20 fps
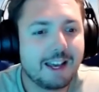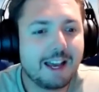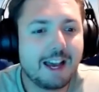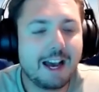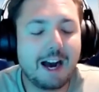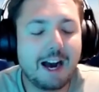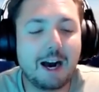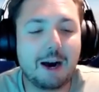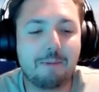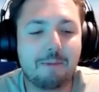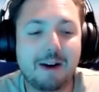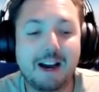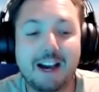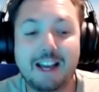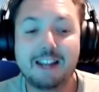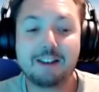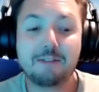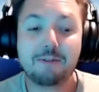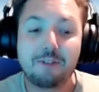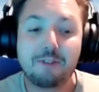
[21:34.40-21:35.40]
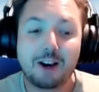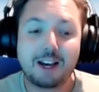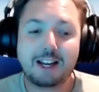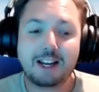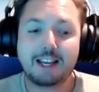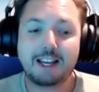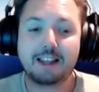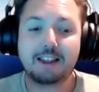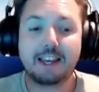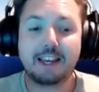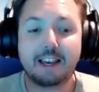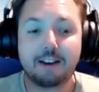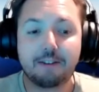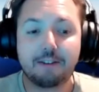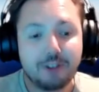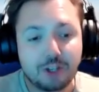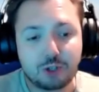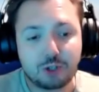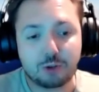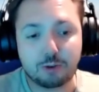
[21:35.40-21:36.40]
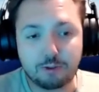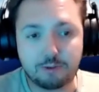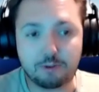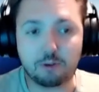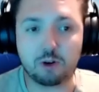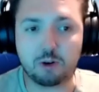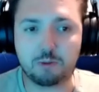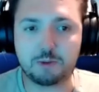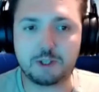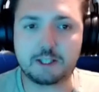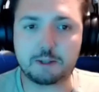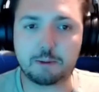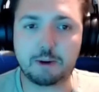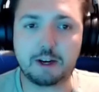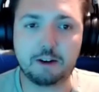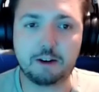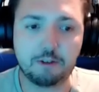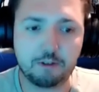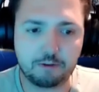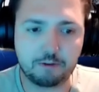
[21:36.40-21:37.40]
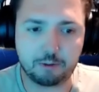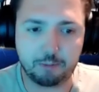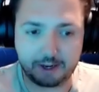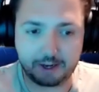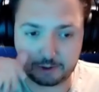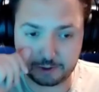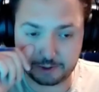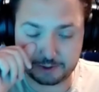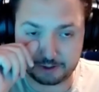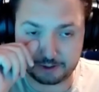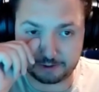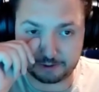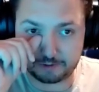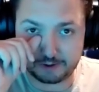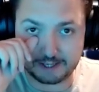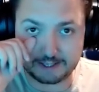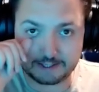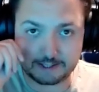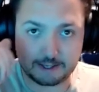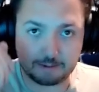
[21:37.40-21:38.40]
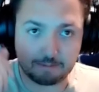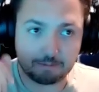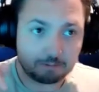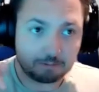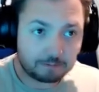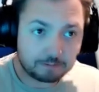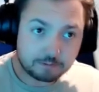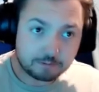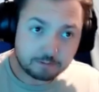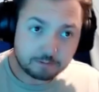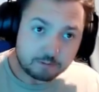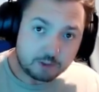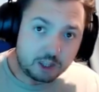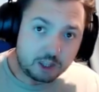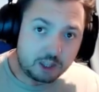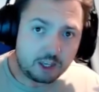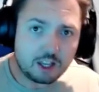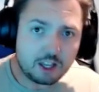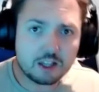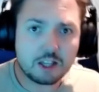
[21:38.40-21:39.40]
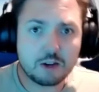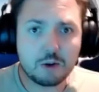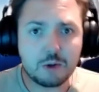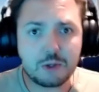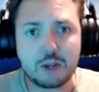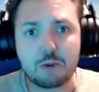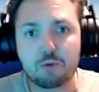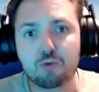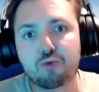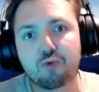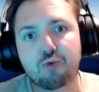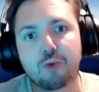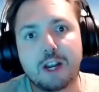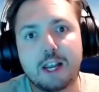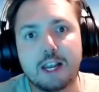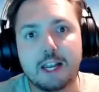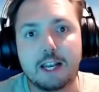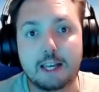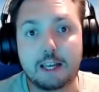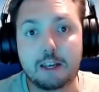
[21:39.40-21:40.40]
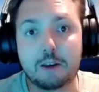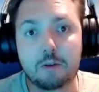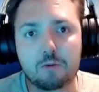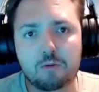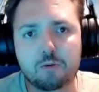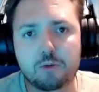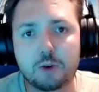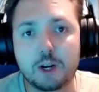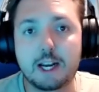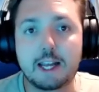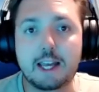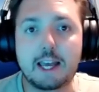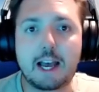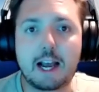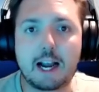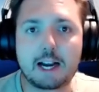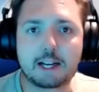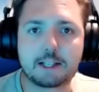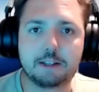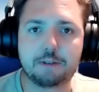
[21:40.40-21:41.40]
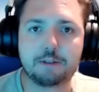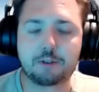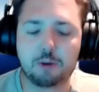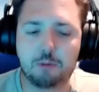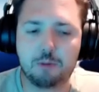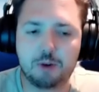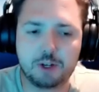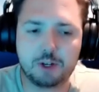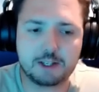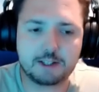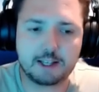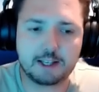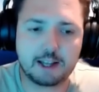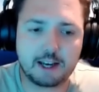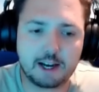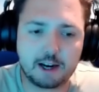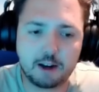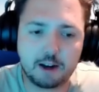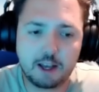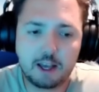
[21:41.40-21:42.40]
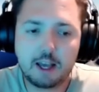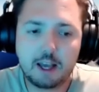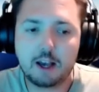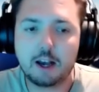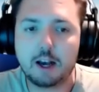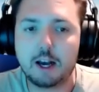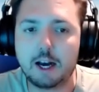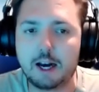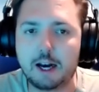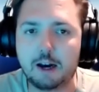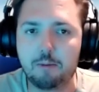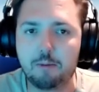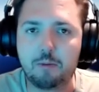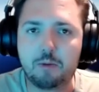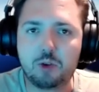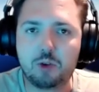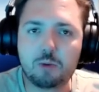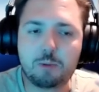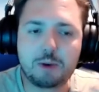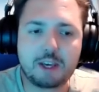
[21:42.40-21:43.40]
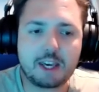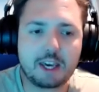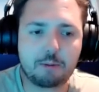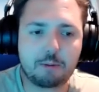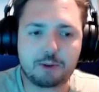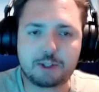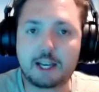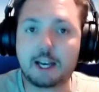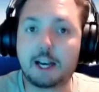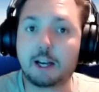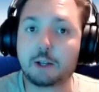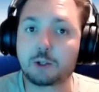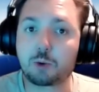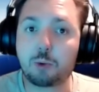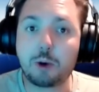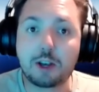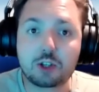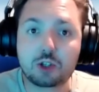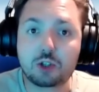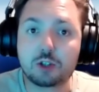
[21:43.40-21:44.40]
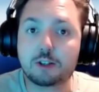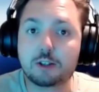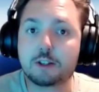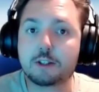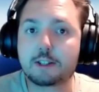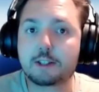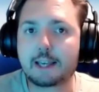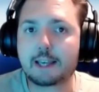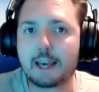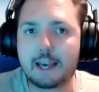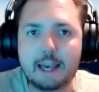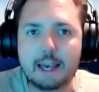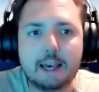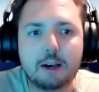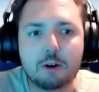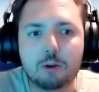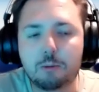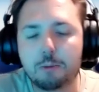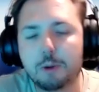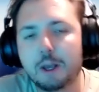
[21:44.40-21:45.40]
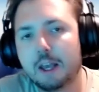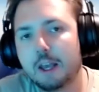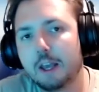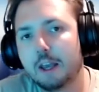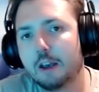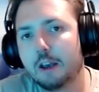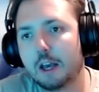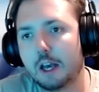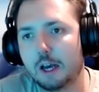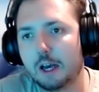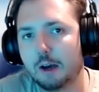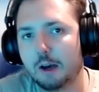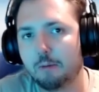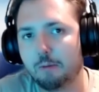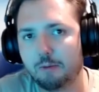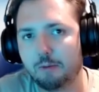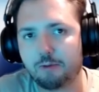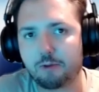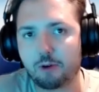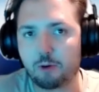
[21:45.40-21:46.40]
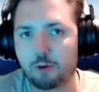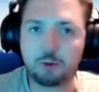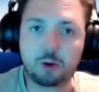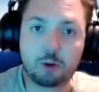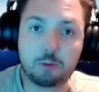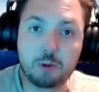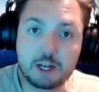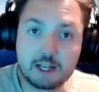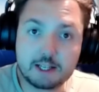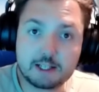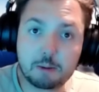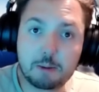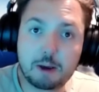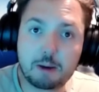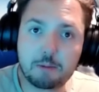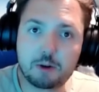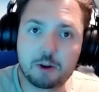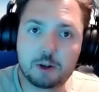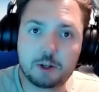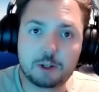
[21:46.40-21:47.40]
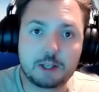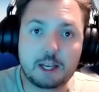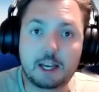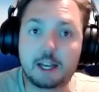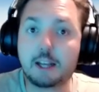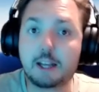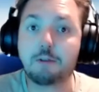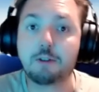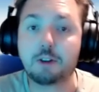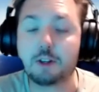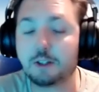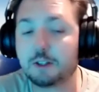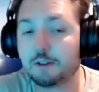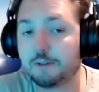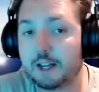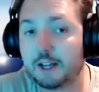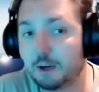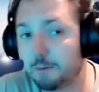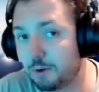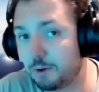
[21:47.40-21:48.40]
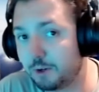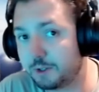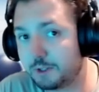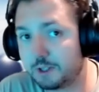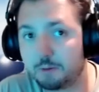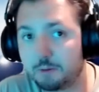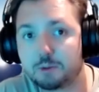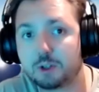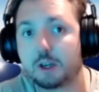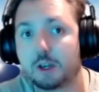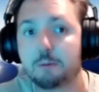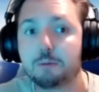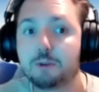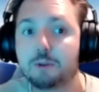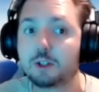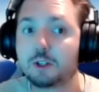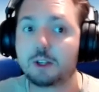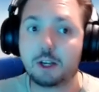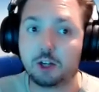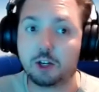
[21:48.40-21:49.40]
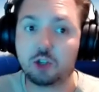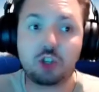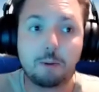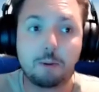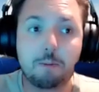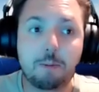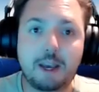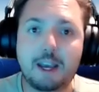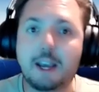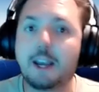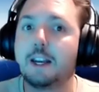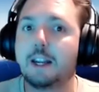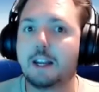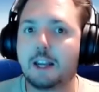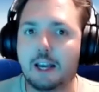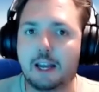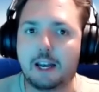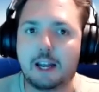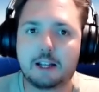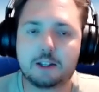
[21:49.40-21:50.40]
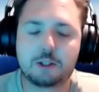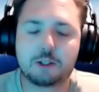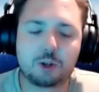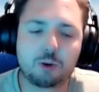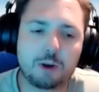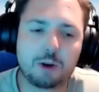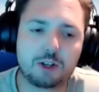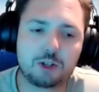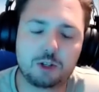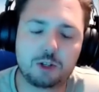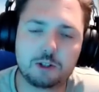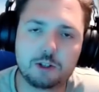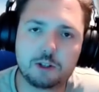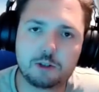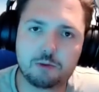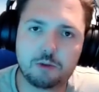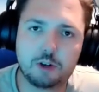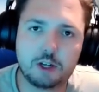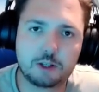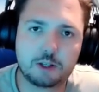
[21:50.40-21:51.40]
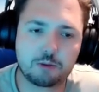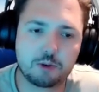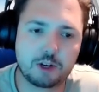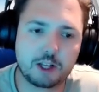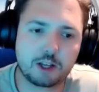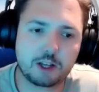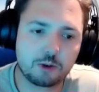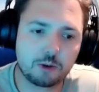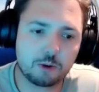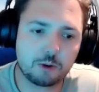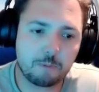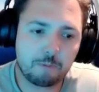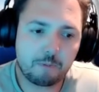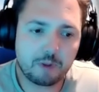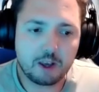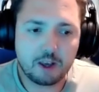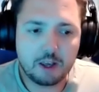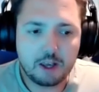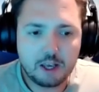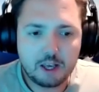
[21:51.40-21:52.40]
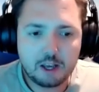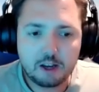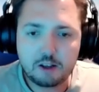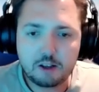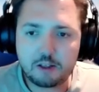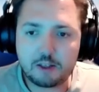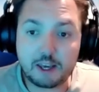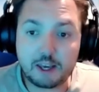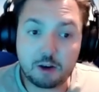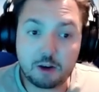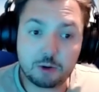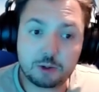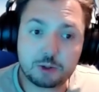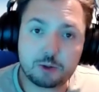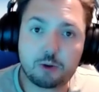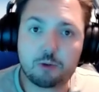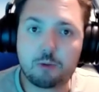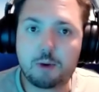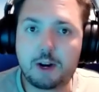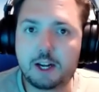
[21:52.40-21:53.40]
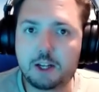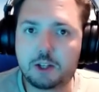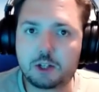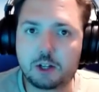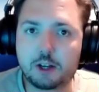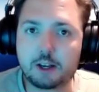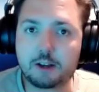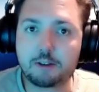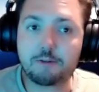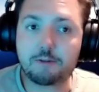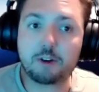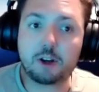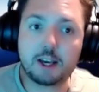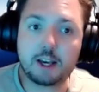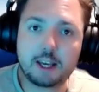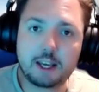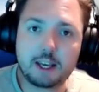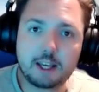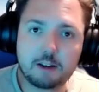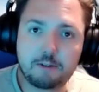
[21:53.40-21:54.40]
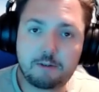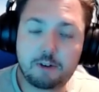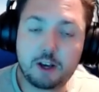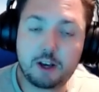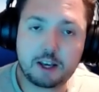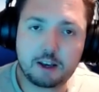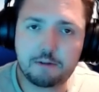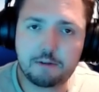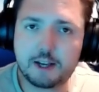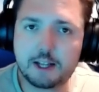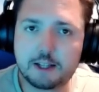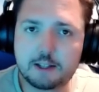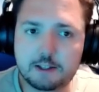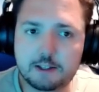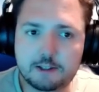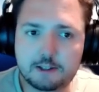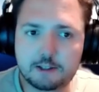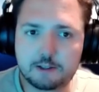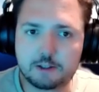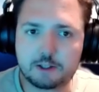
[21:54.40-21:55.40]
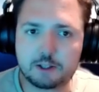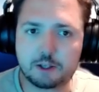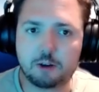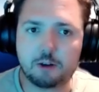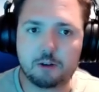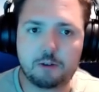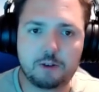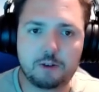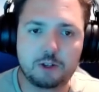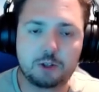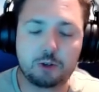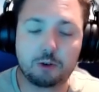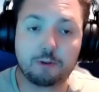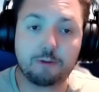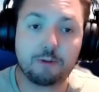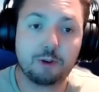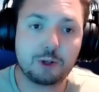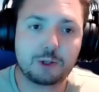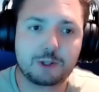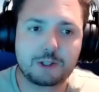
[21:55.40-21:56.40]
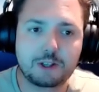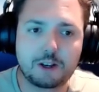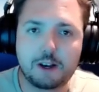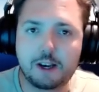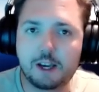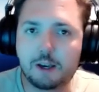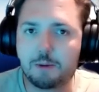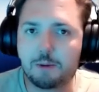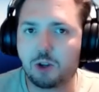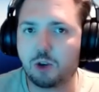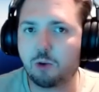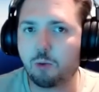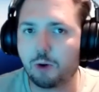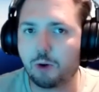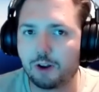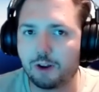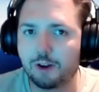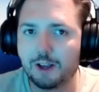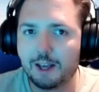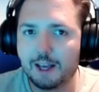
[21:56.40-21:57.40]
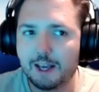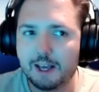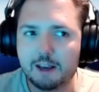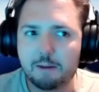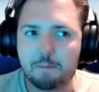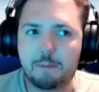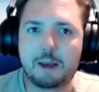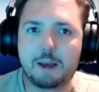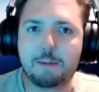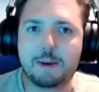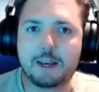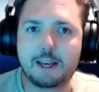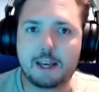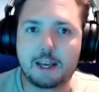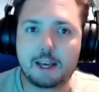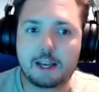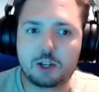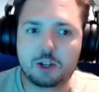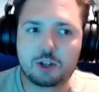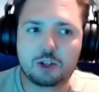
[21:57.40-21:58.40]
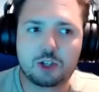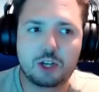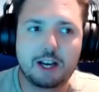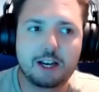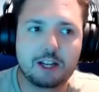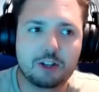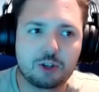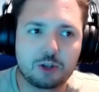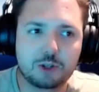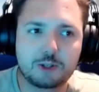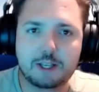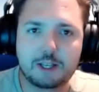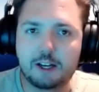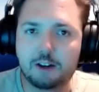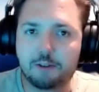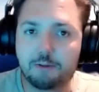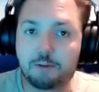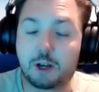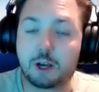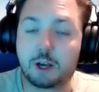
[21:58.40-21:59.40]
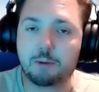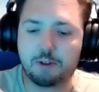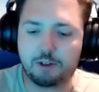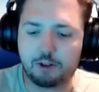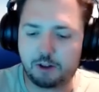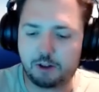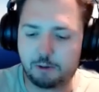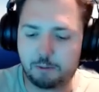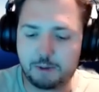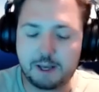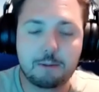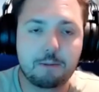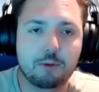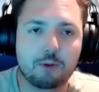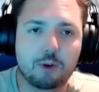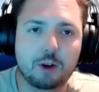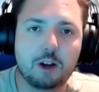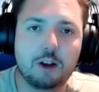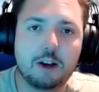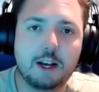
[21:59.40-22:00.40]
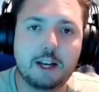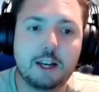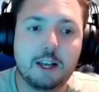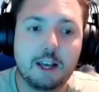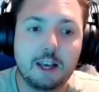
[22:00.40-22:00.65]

And then finally, the official forums as well for Microsoft Flight Sim. There is a really, really active community there. You'll be able to ask questions, get help from community members, and even the developers sometimes kind of jump in and answer questions. It's really cool. They also arrange like flying events. So if it's your first time and you want to maybe challenge yourself flying with other people online,